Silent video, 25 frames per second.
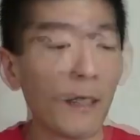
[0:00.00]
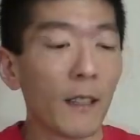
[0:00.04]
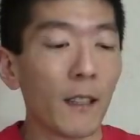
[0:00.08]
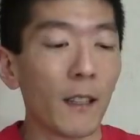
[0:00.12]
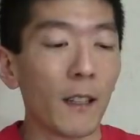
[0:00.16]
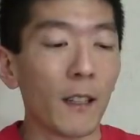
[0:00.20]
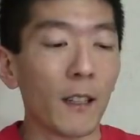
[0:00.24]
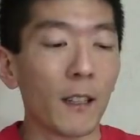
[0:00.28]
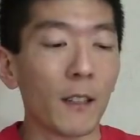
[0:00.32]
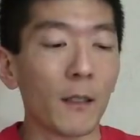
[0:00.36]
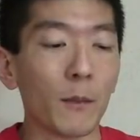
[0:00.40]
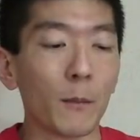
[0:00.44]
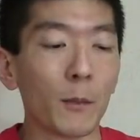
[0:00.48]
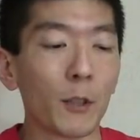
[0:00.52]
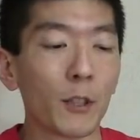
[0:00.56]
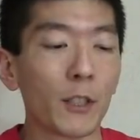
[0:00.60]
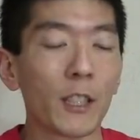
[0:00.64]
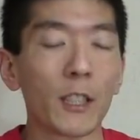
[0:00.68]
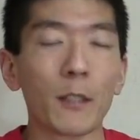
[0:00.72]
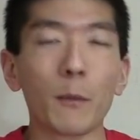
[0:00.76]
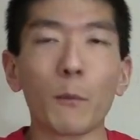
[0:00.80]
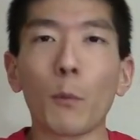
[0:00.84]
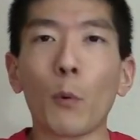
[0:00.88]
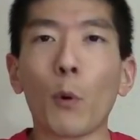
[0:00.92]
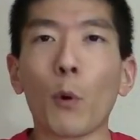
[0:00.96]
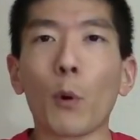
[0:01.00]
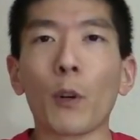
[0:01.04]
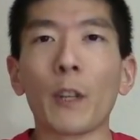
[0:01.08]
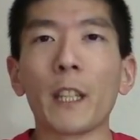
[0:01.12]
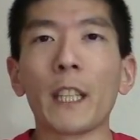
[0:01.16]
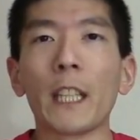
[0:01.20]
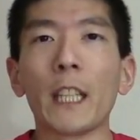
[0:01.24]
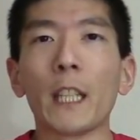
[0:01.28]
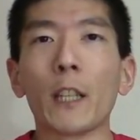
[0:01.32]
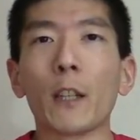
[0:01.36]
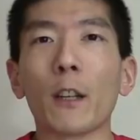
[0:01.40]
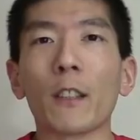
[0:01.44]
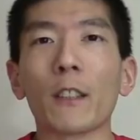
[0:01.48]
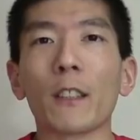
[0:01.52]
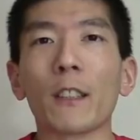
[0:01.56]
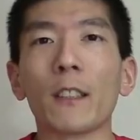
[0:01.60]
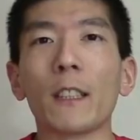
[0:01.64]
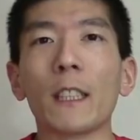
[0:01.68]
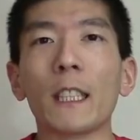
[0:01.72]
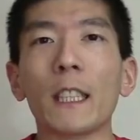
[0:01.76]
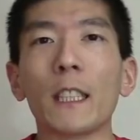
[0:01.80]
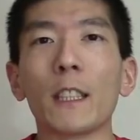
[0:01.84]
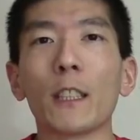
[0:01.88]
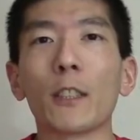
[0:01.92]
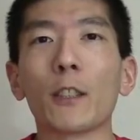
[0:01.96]
Looking more here at
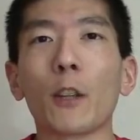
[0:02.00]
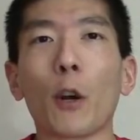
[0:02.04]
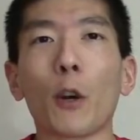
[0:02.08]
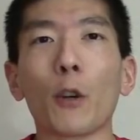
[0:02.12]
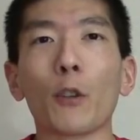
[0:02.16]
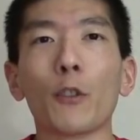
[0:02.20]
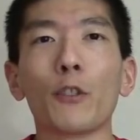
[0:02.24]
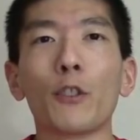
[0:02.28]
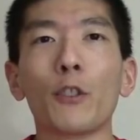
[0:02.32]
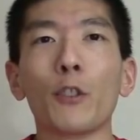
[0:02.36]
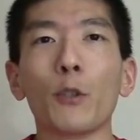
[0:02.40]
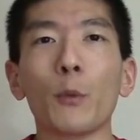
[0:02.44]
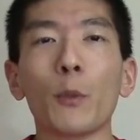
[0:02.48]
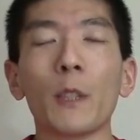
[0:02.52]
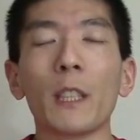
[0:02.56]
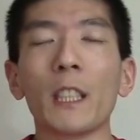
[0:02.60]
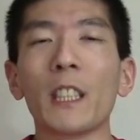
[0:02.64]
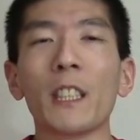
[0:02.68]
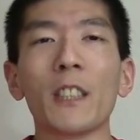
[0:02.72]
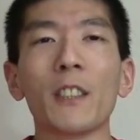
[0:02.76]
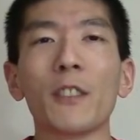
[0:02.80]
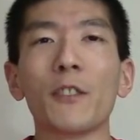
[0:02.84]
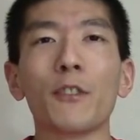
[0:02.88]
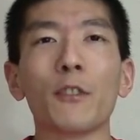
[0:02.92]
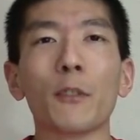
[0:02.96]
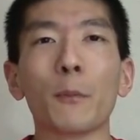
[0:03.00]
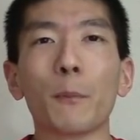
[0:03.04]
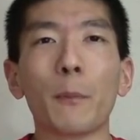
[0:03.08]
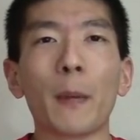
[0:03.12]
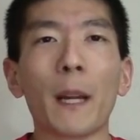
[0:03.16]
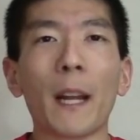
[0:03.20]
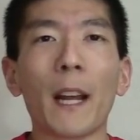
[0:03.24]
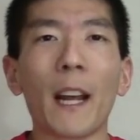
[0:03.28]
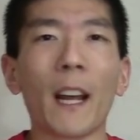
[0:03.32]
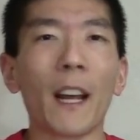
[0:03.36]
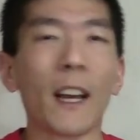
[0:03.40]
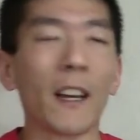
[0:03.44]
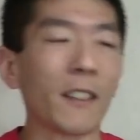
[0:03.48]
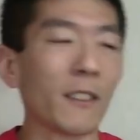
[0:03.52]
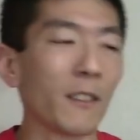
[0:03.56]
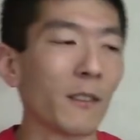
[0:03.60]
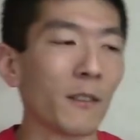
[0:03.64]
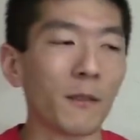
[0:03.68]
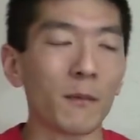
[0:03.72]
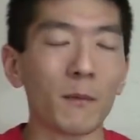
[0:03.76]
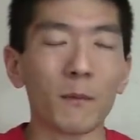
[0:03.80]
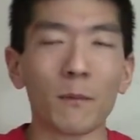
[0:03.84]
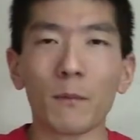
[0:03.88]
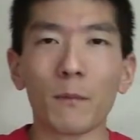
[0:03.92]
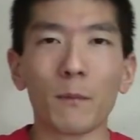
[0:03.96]
the cartoony
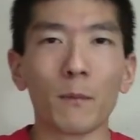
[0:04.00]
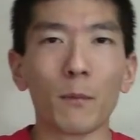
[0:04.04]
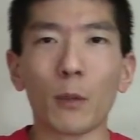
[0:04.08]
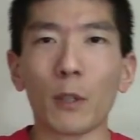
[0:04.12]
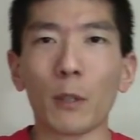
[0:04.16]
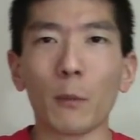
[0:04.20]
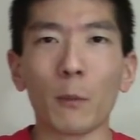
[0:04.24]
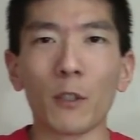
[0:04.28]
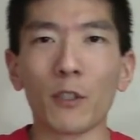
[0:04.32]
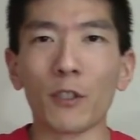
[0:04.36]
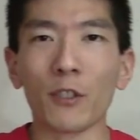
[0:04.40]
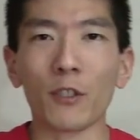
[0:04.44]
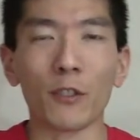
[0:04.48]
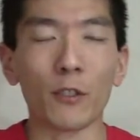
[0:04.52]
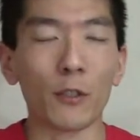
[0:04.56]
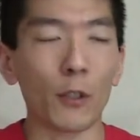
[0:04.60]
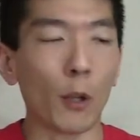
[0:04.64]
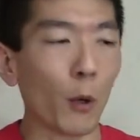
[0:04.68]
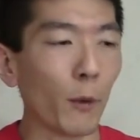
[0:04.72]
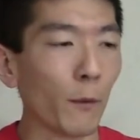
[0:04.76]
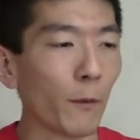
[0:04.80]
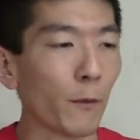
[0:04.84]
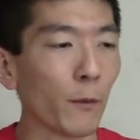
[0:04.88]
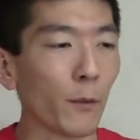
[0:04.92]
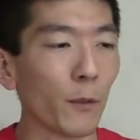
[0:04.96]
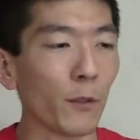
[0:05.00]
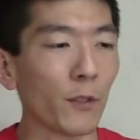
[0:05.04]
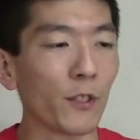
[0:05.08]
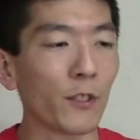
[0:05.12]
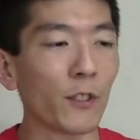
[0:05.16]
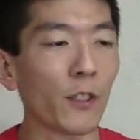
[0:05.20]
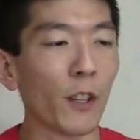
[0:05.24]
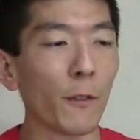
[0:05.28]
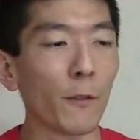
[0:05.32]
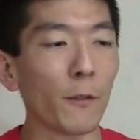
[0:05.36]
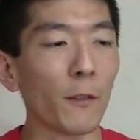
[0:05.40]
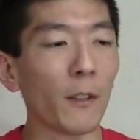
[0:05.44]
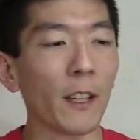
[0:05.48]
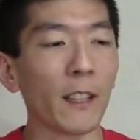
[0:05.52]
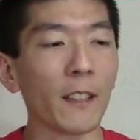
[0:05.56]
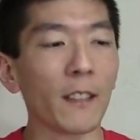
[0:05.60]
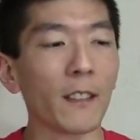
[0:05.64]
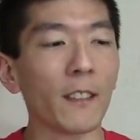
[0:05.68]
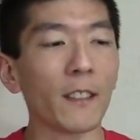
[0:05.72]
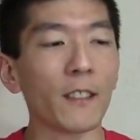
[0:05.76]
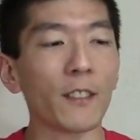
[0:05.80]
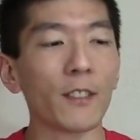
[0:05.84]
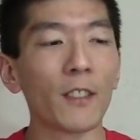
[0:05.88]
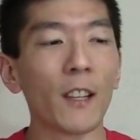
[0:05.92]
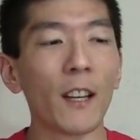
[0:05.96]
Japan, pretty much is known for stuff like
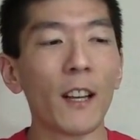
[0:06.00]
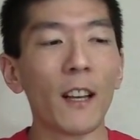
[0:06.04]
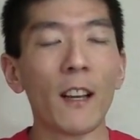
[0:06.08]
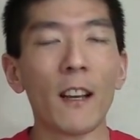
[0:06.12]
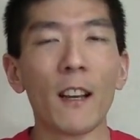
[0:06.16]
this,